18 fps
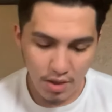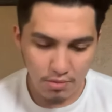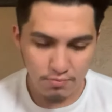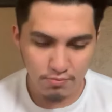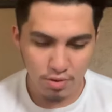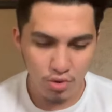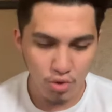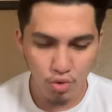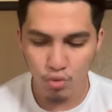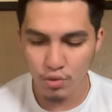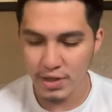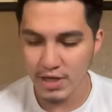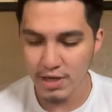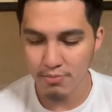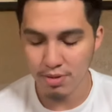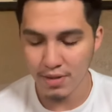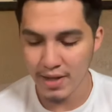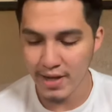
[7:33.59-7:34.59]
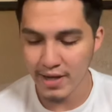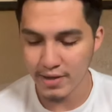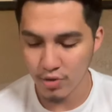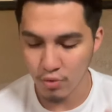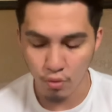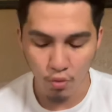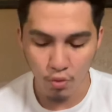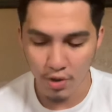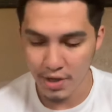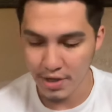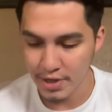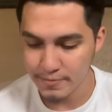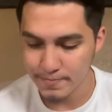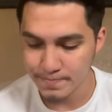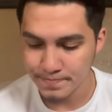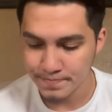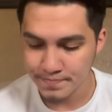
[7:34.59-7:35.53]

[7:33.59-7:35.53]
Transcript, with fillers: Blue, red, black, white,